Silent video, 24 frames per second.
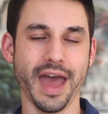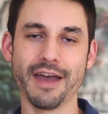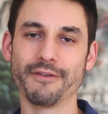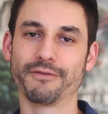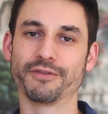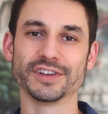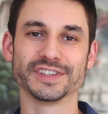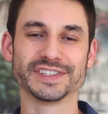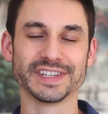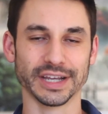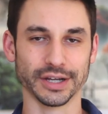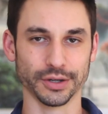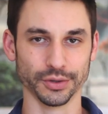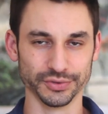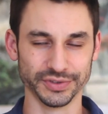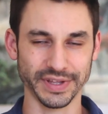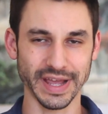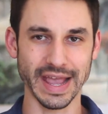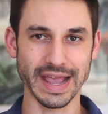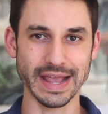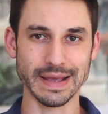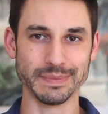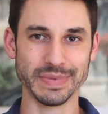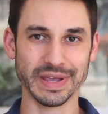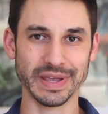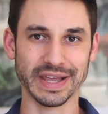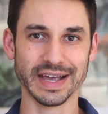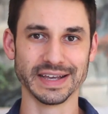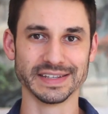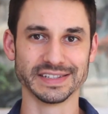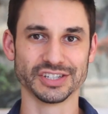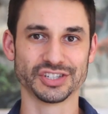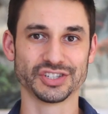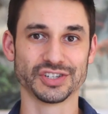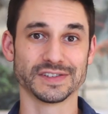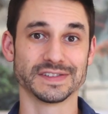every single day
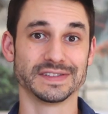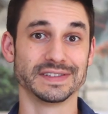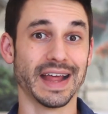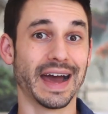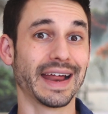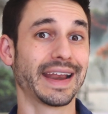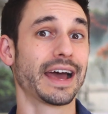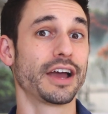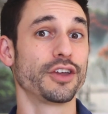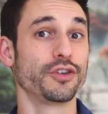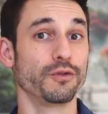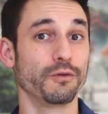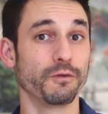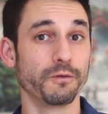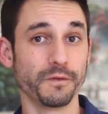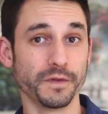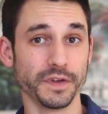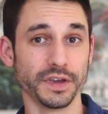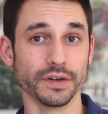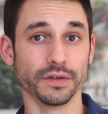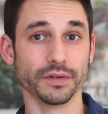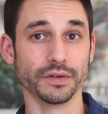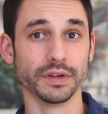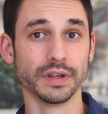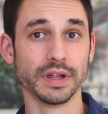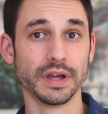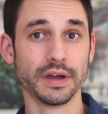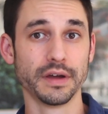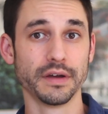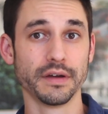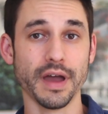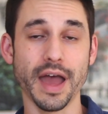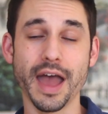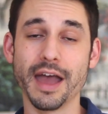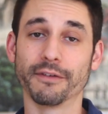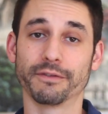because it's just not how you feel
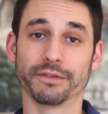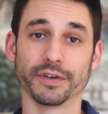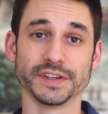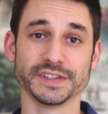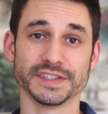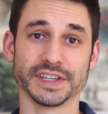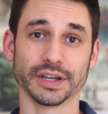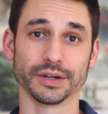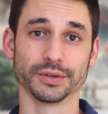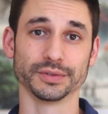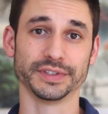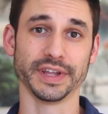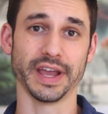every single